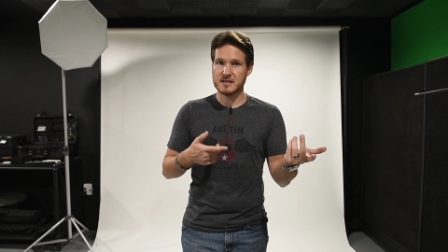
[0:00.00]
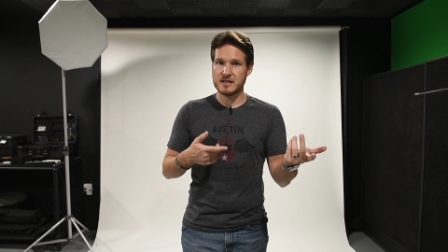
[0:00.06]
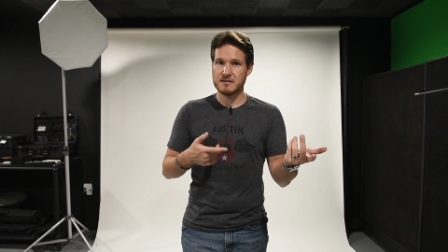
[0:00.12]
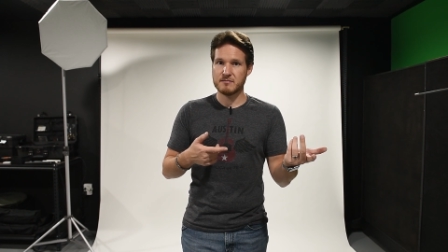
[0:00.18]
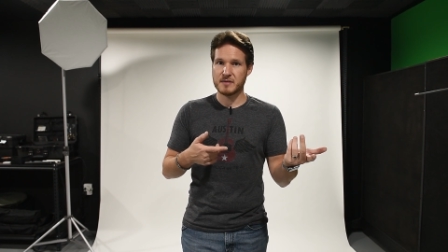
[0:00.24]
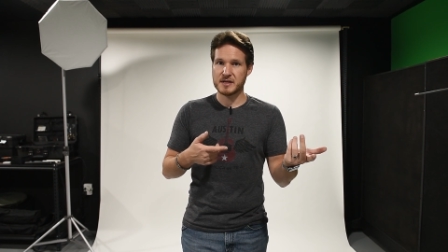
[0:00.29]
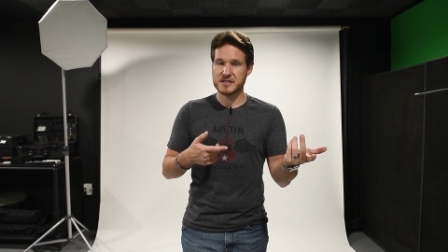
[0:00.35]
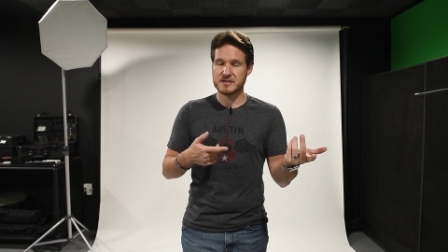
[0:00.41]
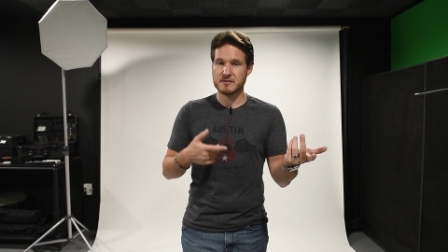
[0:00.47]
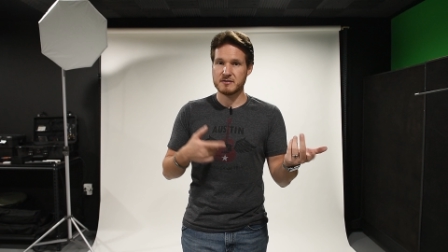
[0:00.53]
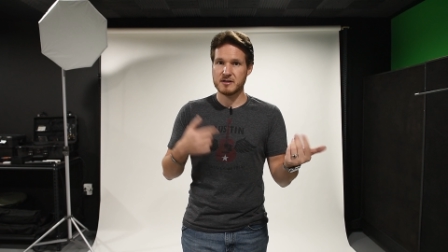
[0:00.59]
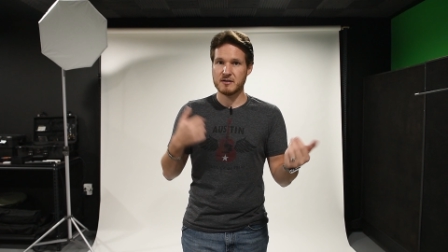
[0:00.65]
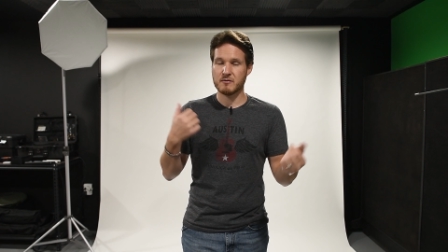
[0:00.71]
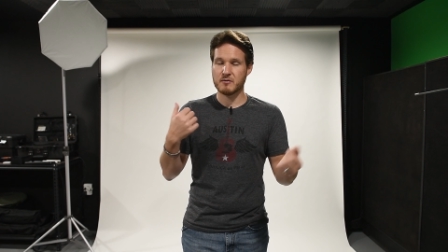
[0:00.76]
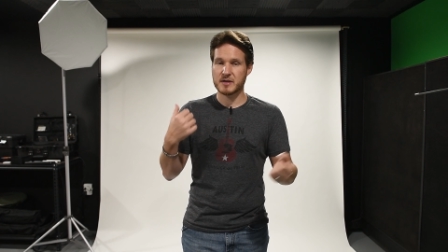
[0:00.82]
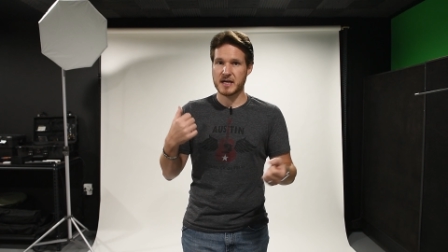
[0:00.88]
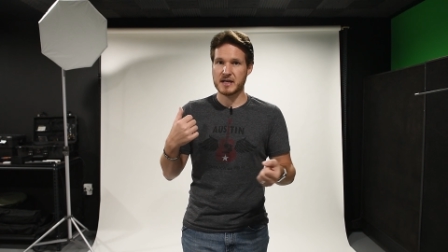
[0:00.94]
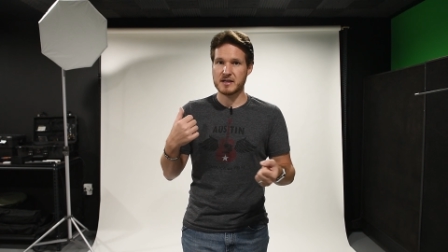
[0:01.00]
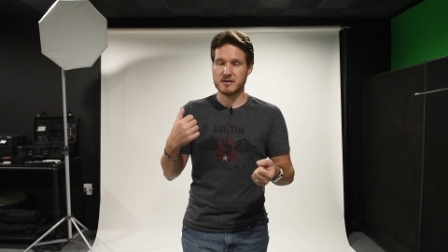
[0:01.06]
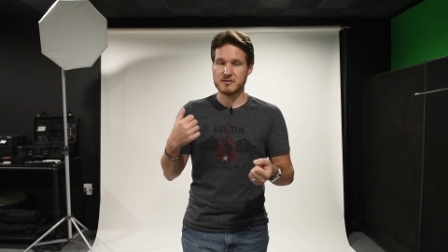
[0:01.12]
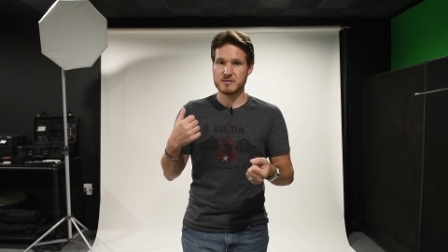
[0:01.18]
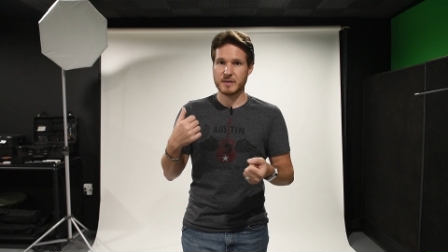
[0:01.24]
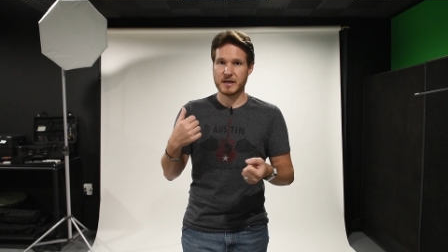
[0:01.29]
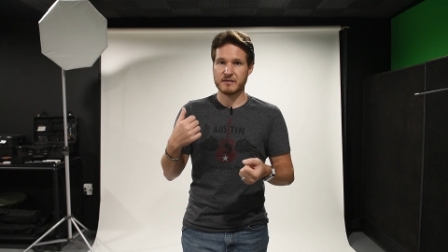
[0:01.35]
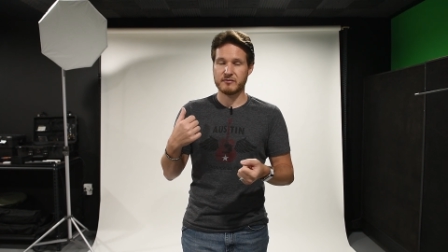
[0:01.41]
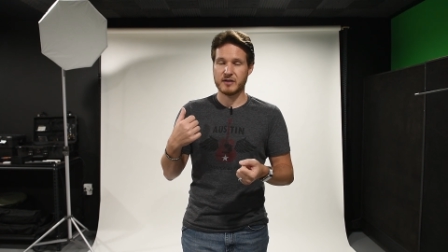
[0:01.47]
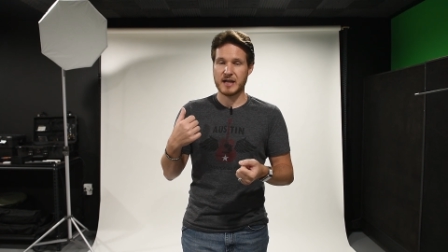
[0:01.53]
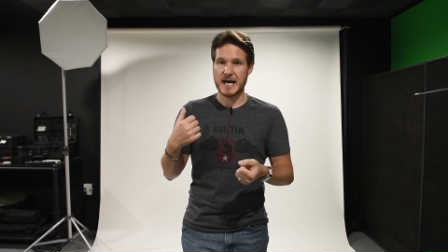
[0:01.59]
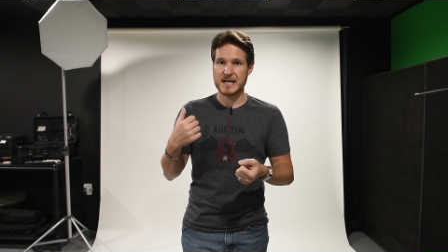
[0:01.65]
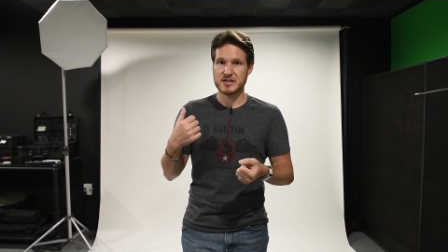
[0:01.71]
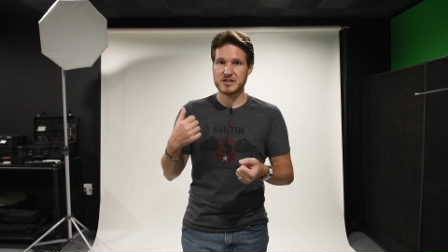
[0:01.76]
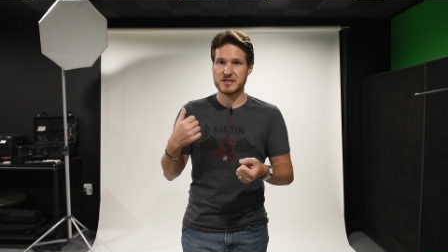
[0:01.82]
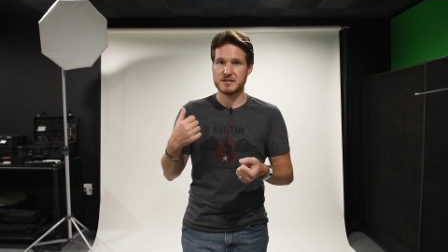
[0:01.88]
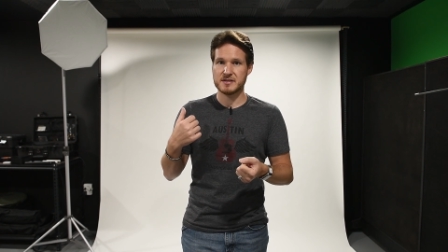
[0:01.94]
in my studio when I use my
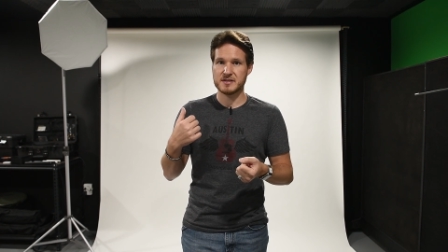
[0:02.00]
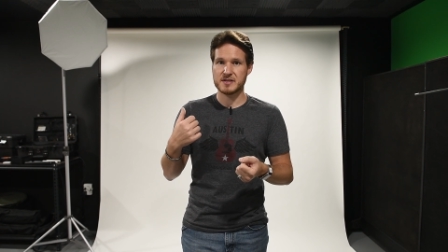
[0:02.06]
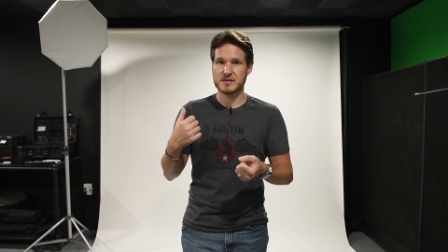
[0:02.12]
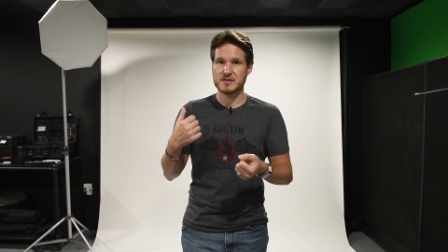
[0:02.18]
flashes,